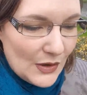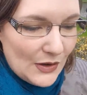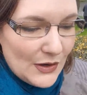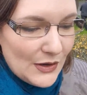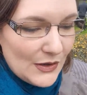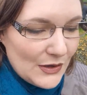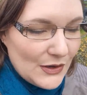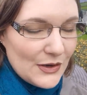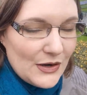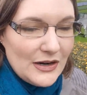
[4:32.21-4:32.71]

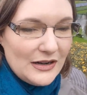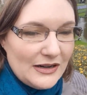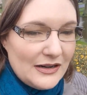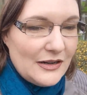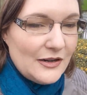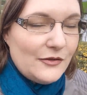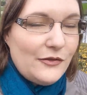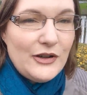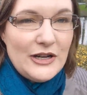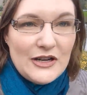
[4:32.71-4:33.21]

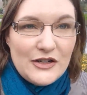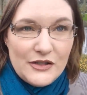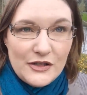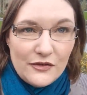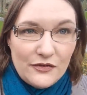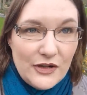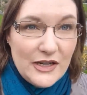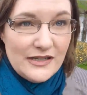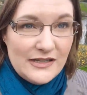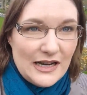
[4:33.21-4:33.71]
her
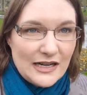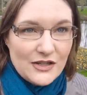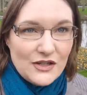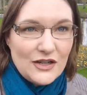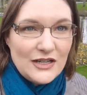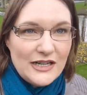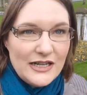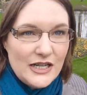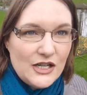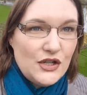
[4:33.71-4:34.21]
philosophy is
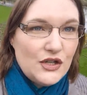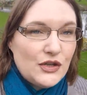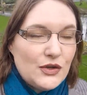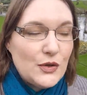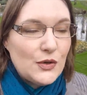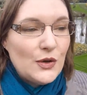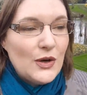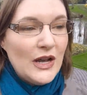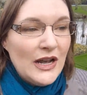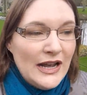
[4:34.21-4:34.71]
actually
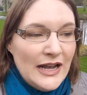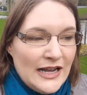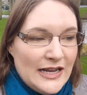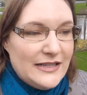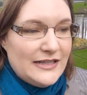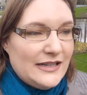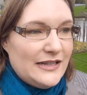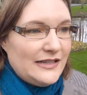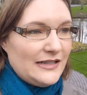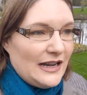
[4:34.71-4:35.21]
to
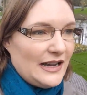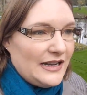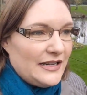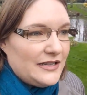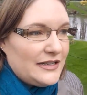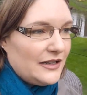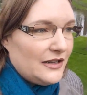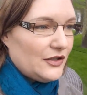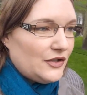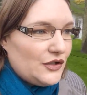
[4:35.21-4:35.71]

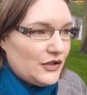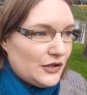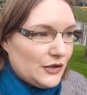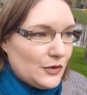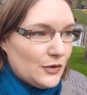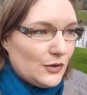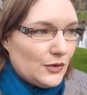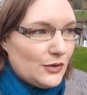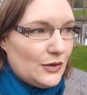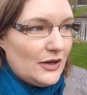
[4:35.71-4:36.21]
decide
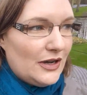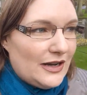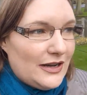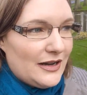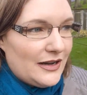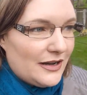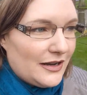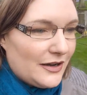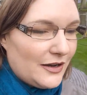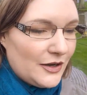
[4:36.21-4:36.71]
to
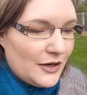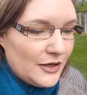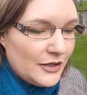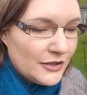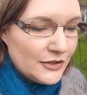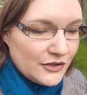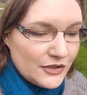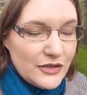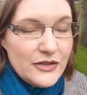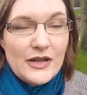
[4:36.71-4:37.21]

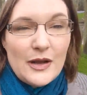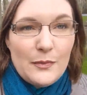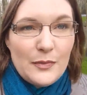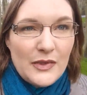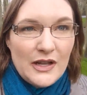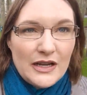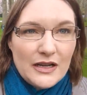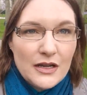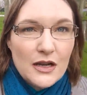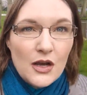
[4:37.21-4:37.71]
do
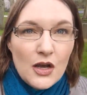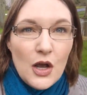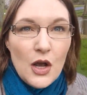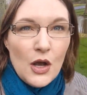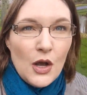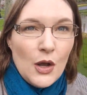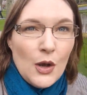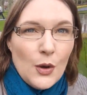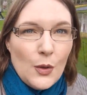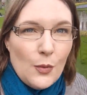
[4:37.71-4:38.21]
something
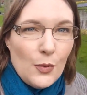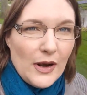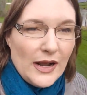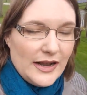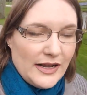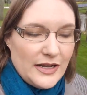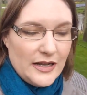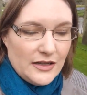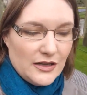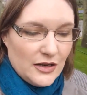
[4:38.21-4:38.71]

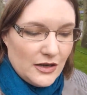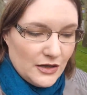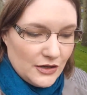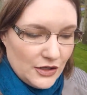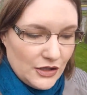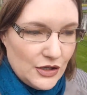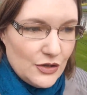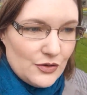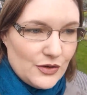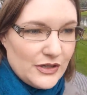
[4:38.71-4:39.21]
when
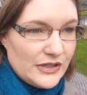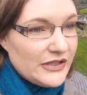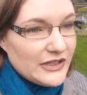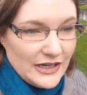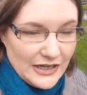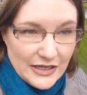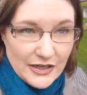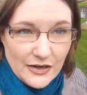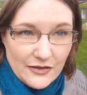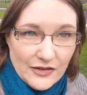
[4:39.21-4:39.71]
you're
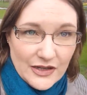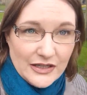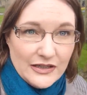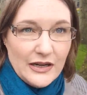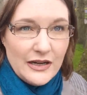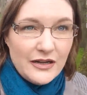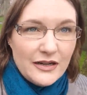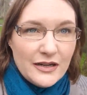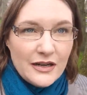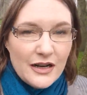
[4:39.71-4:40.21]
scared of
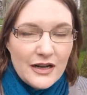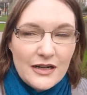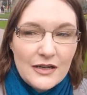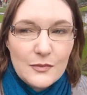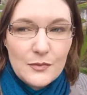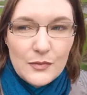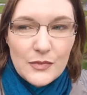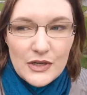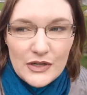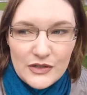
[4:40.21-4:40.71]
it.
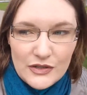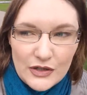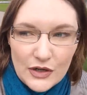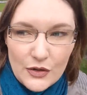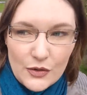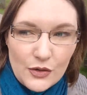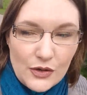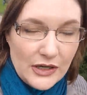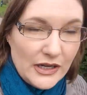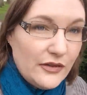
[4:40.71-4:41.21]

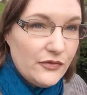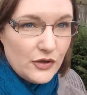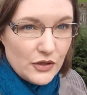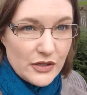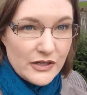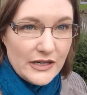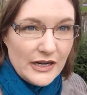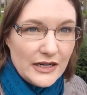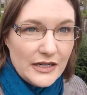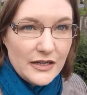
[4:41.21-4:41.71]
So if
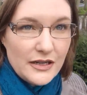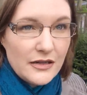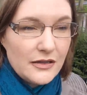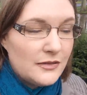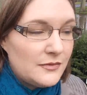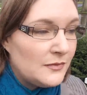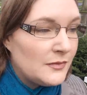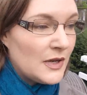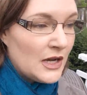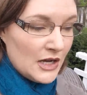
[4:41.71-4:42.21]
you're
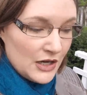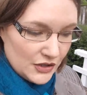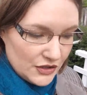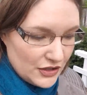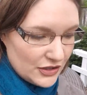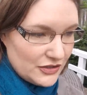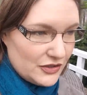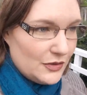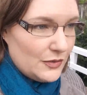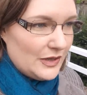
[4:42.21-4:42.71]
scared,
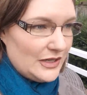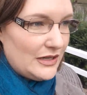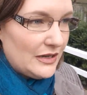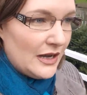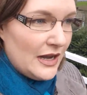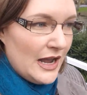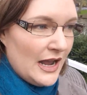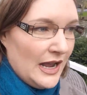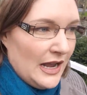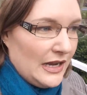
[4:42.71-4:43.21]
just do
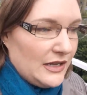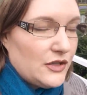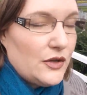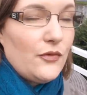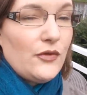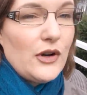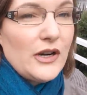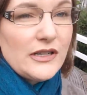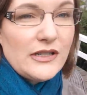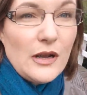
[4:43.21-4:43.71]
it. And
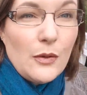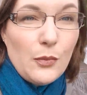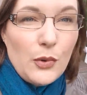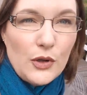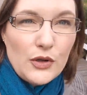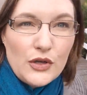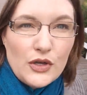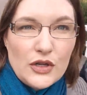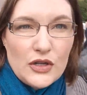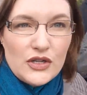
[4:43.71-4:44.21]
so, for
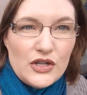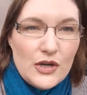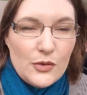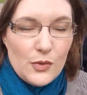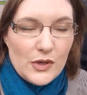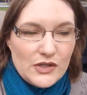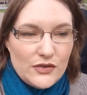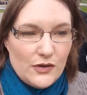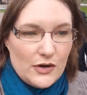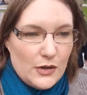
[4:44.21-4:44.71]
example, you know,
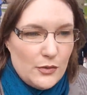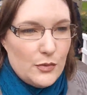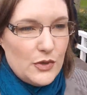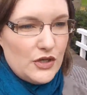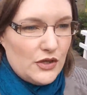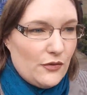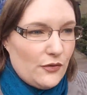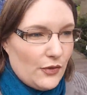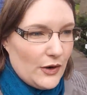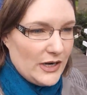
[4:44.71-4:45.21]
she was very
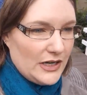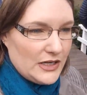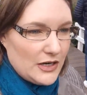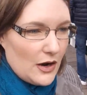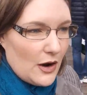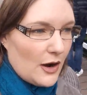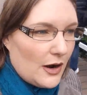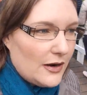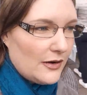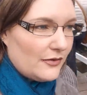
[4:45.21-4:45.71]
much
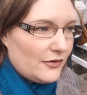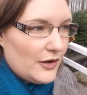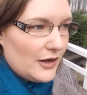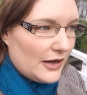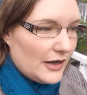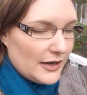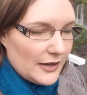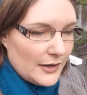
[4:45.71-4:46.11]
afraid of